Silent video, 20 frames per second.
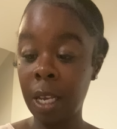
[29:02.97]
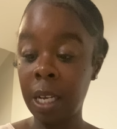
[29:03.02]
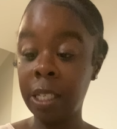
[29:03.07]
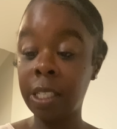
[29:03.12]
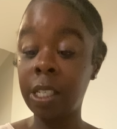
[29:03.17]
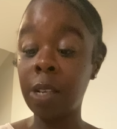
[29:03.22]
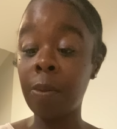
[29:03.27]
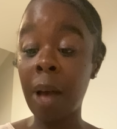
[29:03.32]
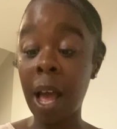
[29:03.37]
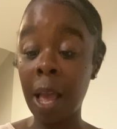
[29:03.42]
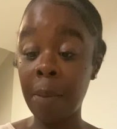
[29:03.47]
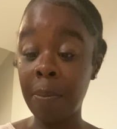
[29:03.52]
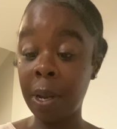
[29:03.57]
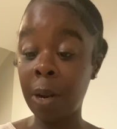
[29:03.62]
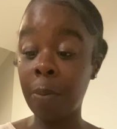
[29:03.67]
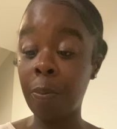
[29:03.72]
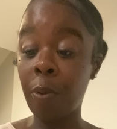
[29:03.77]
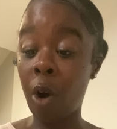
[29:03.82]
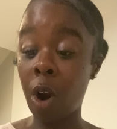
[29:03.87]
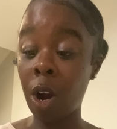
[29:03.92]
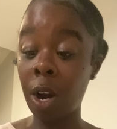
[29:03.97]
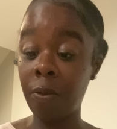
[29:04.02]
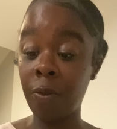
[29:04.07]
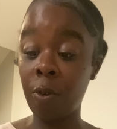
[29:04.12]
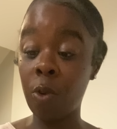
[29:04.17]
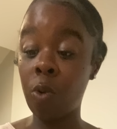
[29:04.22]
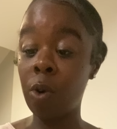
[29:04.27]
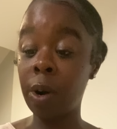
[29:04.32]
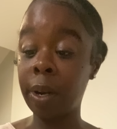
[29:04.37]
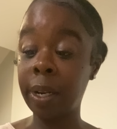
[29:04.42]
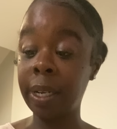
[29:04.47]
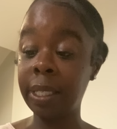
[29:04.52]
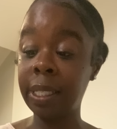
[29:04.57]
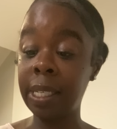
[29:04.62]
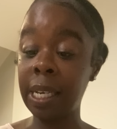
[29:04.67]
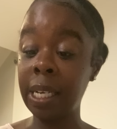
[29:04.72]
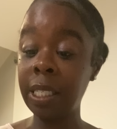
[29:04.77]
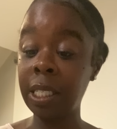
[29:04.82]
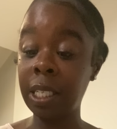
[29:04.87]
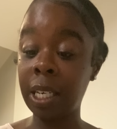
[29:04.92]
Somebody been a part of an
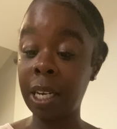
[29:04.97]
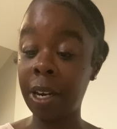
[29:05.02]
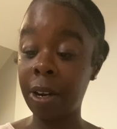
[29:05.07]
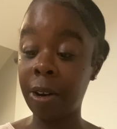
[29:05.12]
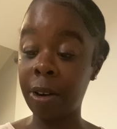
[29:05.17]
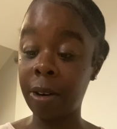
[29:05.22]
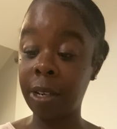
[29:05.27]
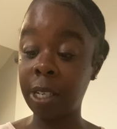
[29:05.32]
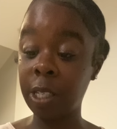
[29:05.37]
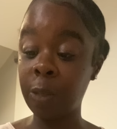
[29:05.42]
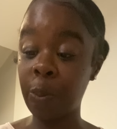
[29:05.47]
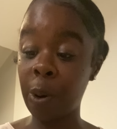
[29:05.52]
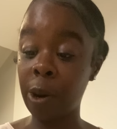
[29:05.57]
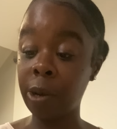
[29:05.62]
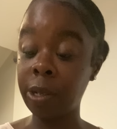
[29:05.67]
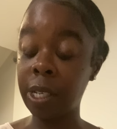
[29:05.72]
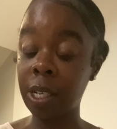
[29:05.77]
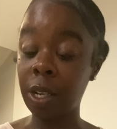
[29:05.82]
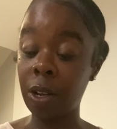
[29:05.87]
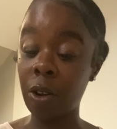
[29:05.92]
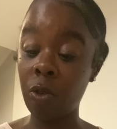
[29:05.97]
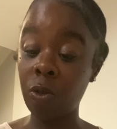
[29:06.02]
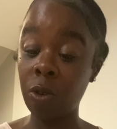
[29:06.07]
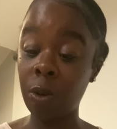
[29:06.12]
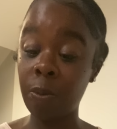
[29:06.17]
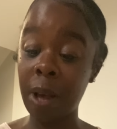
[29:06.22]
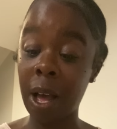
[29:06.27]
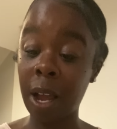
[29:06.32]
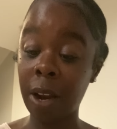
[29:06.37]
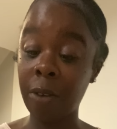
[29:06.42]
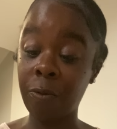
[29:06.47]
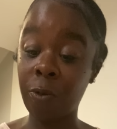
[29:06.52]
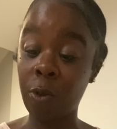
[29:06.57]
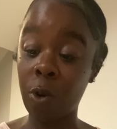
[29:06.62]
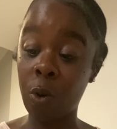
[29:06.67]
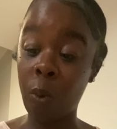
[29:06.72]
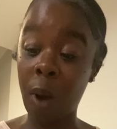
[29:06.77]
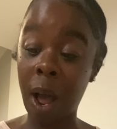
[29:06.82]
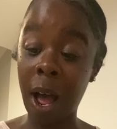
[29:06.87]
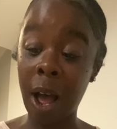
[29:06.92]
organization here. This person known about it for
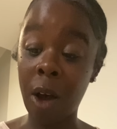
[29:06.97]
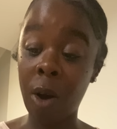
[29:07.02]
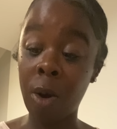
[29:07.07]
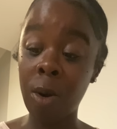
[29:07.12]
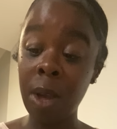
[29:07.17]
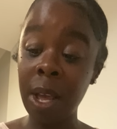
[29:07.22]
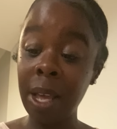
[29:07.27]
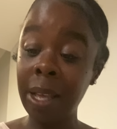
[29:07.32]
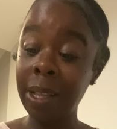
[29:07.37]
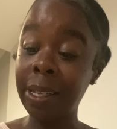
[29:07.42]
a while.